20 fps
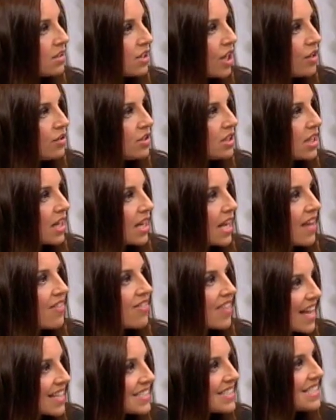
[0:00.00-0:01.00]
Totally,
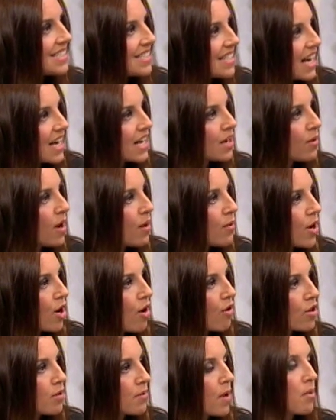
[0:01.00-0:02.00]
and that's exactly where we
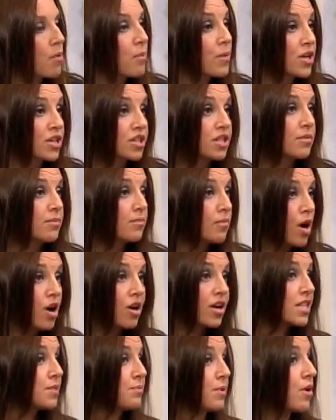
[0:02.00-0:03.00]
are at the moment, because the
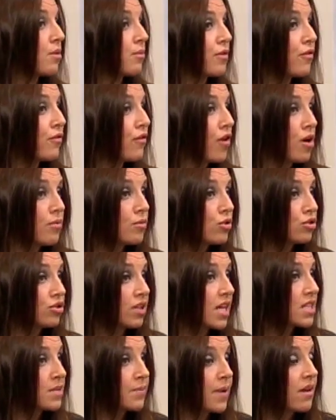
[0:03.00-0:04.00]
market's becoming far more
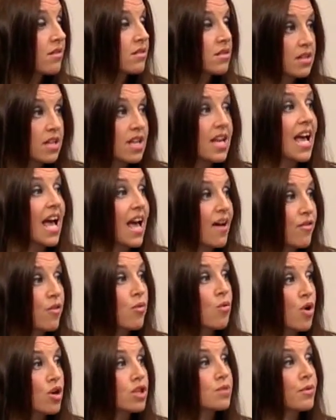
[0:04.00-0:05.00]
transparent than it ever
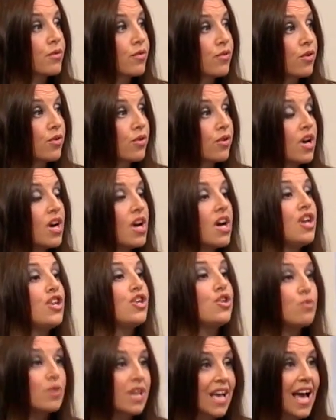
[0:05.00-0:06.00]
was before.
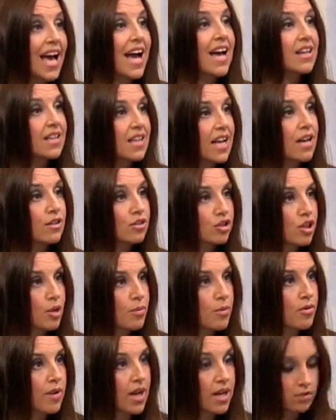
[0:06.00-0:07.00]
You can now
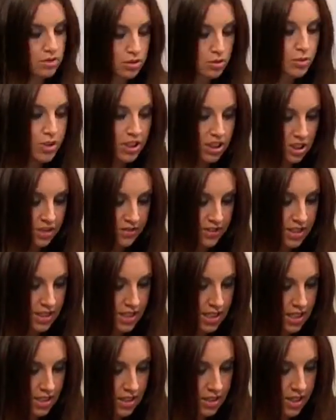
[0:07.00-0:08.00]
shop around, which is
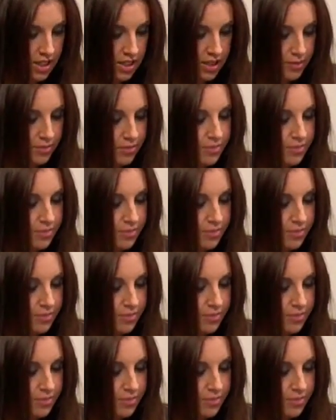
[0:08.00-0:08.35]
fantastic.